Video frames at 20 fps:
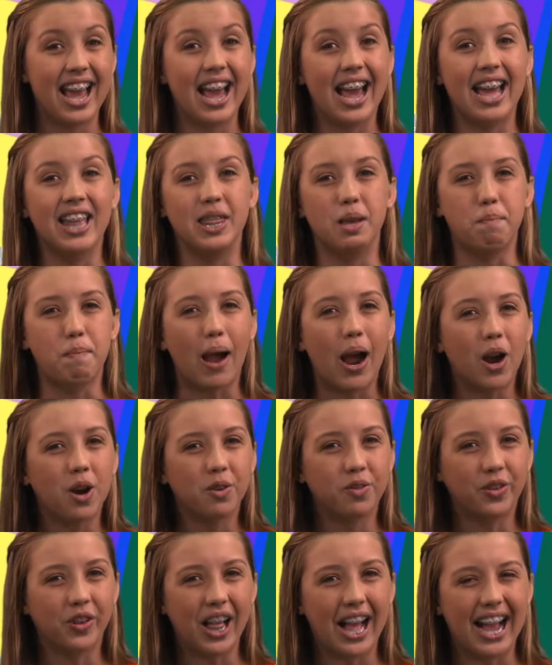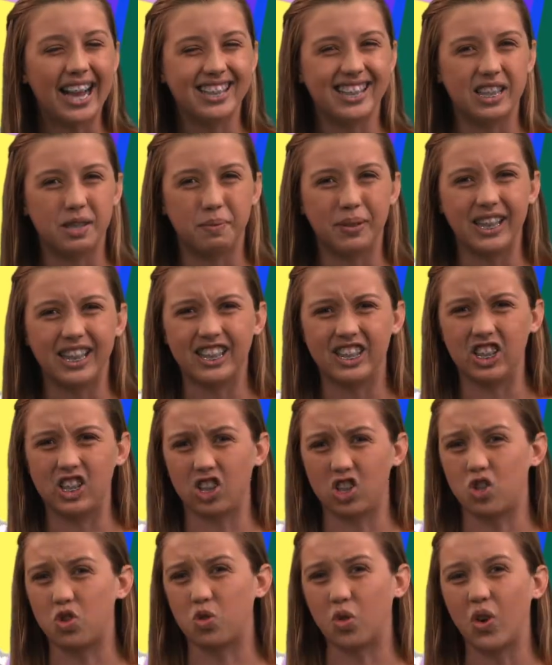and the powerful acids begin to
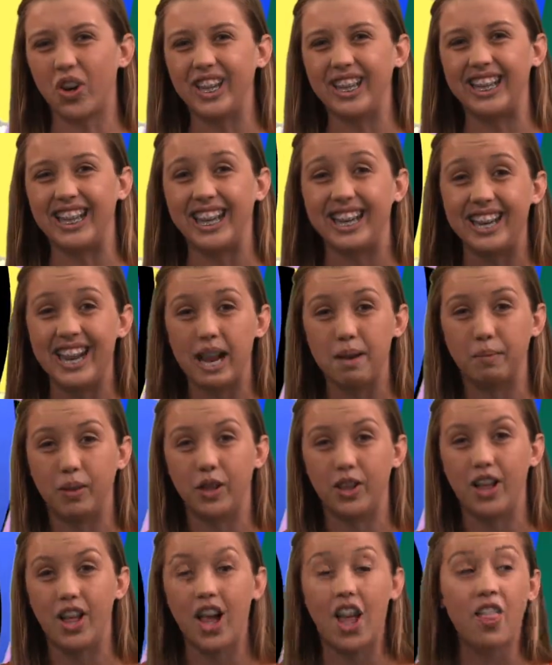destroy the enamel,